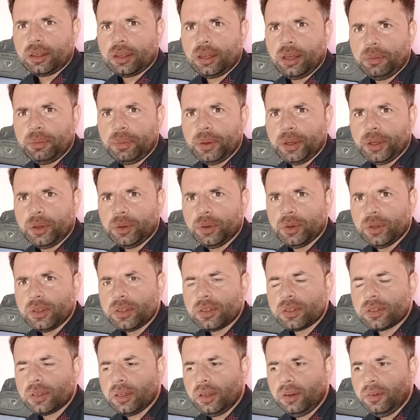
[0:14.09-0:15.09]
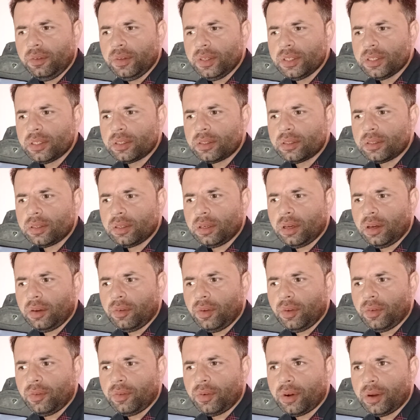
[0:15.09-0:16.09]
keeping yourselves
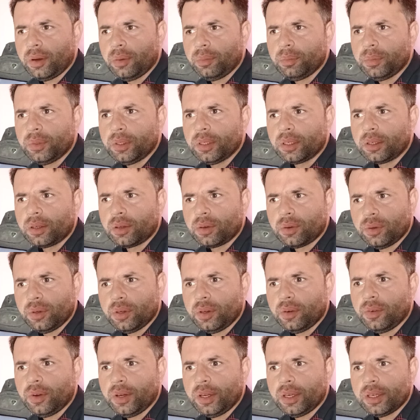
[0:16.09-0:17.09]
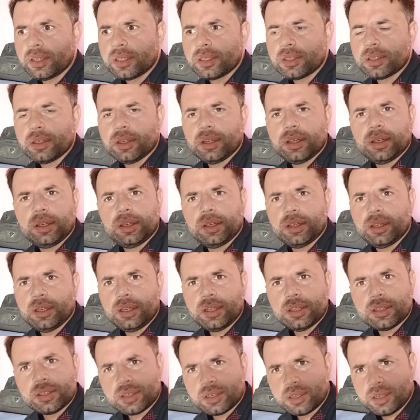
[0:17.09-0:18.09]
away from the coronavirus and
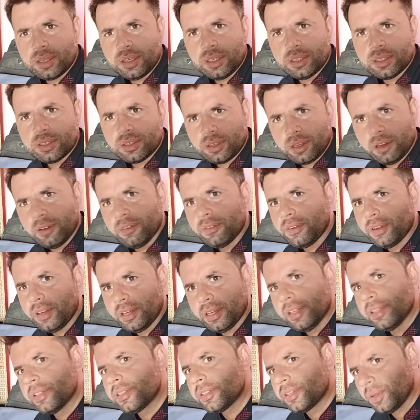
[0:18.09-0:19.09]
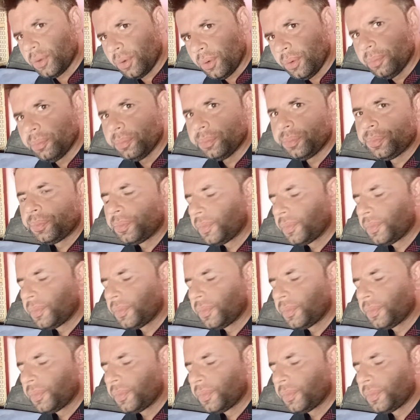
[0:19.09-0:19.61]
stay safe and stay home.